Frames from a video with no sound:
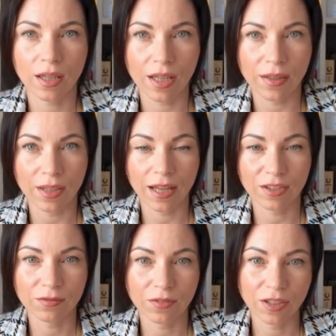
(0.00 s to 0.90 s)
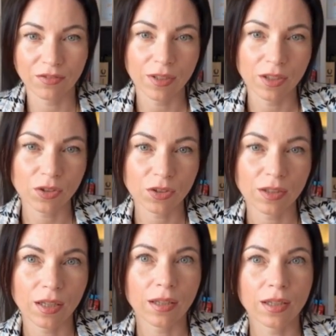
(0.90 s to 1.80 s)
and classifies
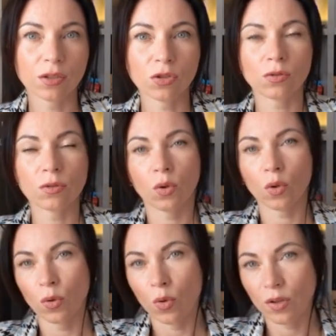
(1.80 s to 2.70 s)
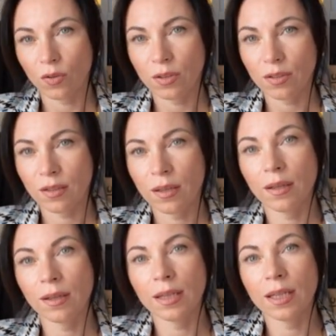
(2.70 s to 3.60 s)
vendors into four quadrants:
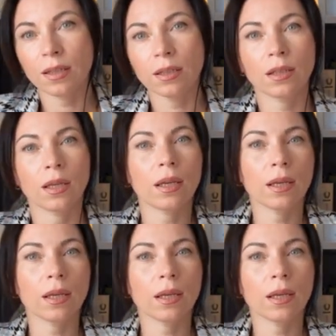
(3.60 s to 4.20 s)
leaders,